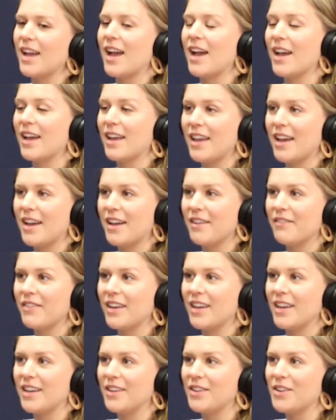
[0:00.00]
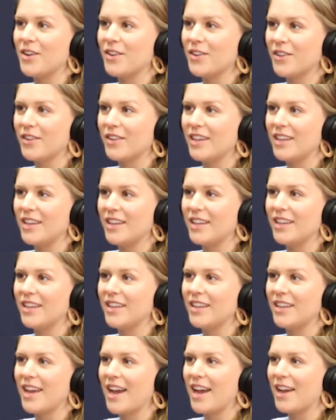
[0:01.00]
I have a doctorate
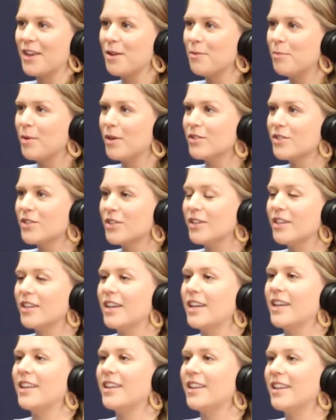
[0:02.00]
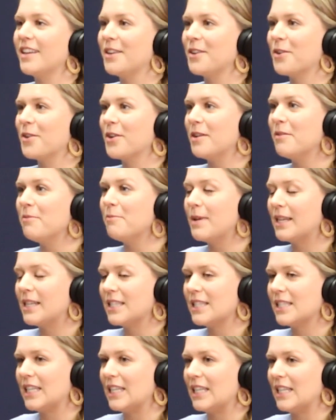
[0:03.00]
in acupuncture and integrative
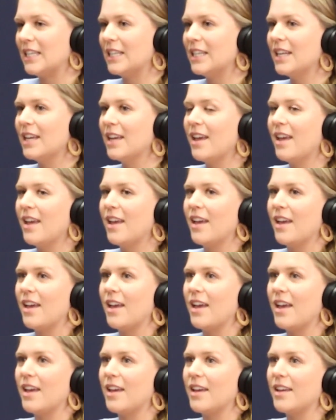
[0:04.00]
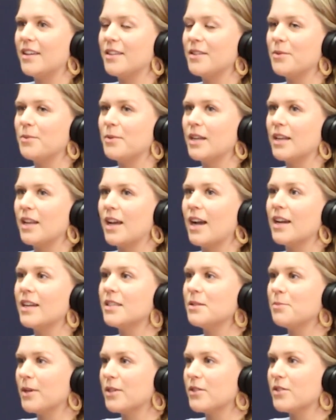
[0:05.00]
medicine, and what I
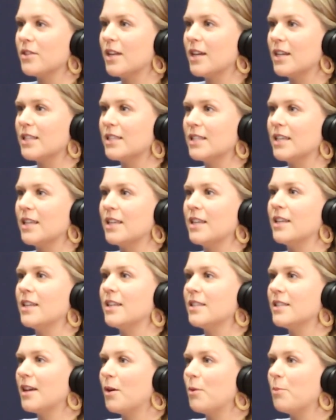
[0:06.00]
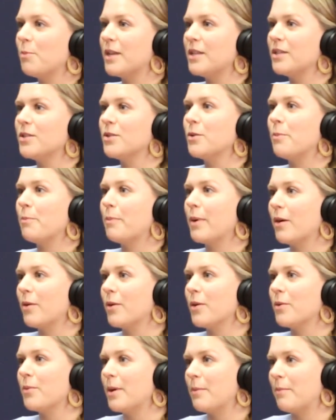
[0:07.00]
specialize in is helping to
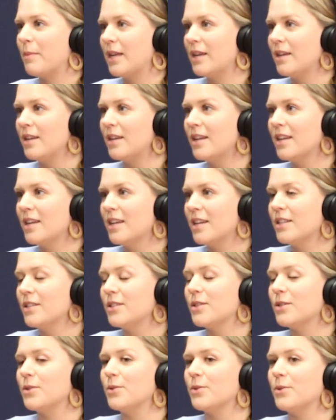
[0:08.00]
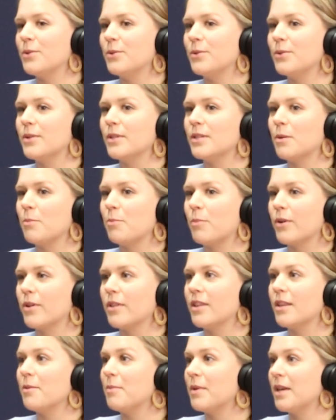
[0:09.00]
empower women to
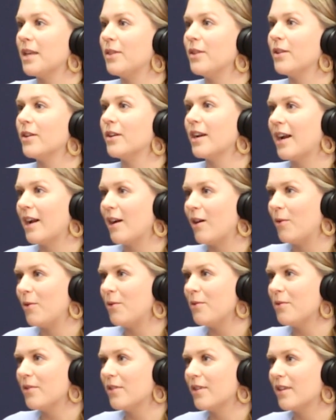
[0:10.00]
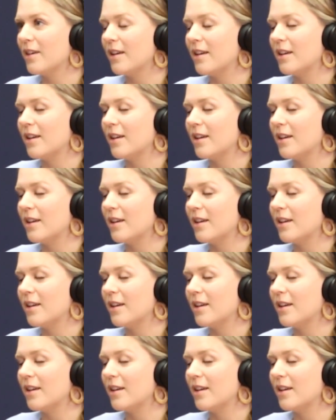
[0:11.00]
support them in their health.